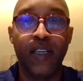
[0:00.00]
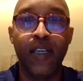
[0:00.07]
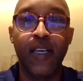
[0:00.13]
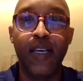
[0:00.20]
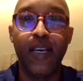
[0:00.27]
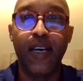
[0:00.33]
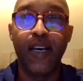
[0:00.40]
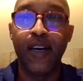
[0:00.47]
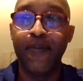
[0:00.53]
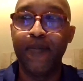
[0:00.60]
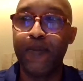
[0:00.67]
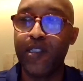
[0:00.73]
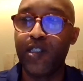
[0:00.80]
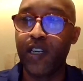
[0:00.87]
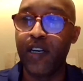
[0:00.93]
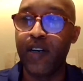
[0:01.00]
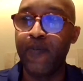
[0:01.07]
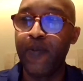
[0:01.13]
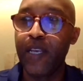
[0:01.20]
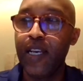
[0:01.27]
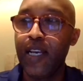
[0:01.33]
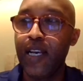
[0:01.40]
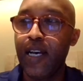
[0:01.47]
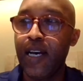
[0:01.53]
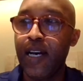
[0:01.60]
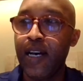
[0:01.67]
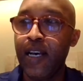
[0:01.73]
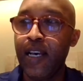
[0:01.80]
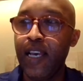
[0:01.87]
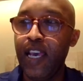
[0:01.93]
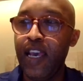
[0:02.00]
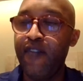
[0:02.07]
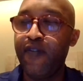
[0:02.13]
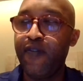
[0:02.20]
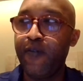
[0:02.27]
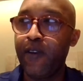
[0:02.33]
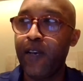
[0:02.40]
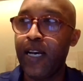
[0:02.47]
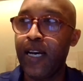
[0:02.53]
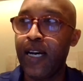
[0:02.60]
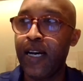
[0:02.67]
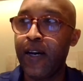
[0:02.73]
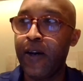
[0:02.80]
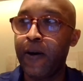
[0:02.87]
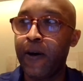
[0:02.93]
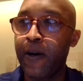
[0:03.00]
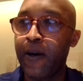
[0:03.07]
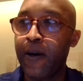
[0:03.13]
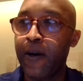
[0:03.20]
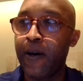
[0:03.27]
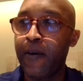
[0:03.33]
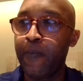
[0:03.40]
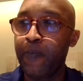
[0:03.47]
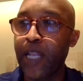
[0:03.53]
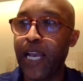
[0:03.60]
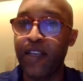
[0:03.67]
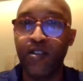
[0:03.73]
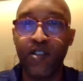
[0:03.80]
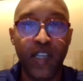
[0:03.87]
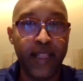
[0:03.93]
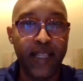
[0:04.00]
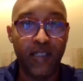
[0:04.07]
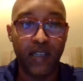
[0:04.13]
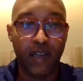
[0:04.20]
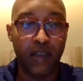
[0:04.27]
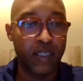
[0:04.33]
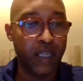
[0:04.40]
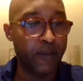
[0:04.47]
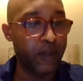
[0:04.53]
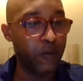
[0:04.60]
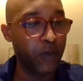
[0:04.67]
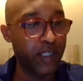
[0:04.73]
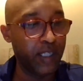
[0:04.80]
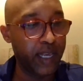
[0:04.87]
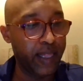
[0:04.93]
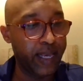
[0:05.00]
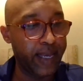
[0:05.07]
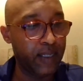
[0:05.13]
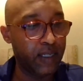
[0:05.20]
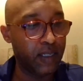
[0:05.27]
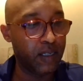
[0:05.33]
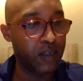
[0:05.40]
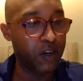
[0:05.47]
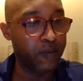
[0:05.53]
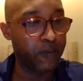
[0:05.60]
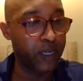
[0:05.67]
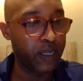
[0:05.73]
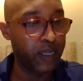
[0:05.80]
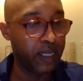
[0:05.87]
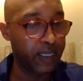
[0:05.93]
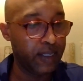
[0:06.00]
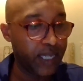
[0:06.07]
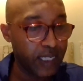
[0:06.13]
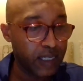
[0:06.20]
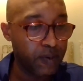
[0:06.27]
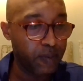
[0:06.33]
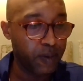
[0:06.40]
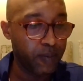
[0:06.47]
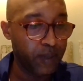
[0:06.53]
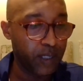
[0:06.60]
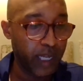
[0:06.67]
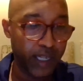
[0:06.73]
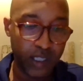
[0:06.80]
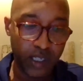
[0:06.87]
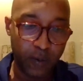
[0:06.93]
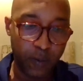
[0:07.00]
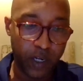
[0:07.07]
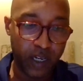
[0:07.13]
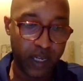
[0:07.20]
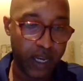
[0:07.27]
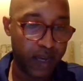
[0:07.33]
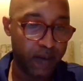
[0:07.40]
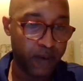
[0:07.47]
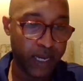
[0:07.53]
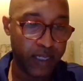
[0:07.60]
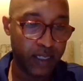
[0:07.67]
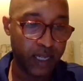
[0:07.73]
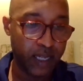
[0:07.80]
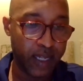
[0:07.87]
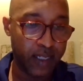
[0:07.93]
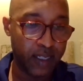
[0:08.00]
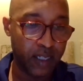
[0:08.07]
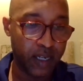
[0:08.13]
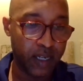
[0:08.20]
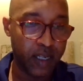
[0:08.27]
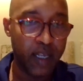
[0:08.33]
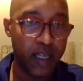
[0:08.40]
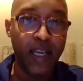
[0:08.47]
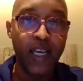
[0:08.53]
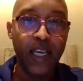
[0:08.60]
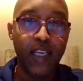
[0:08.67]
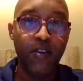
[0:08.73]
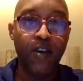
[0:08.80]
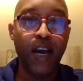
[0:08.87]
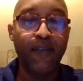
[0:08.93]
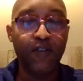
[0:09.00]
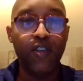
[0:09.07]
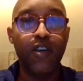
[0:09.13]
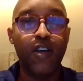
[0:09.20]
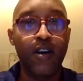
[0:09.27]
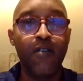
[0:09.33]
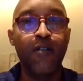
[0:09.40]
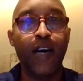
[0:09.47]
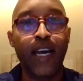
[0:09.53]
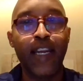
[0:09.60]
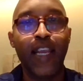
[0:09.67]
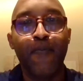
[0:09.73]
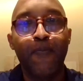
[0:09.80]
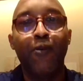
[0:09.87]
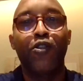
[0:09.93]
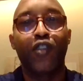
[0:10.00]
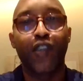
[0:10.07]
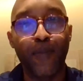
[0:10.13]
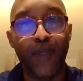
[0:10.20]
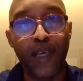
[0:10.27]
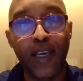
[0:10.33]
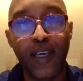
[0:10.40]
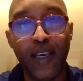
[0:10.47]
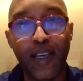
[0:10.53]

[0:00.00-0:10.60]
But if and you see this a lot. I mean, we see this normally in system implementation when it come and you have to go and input something,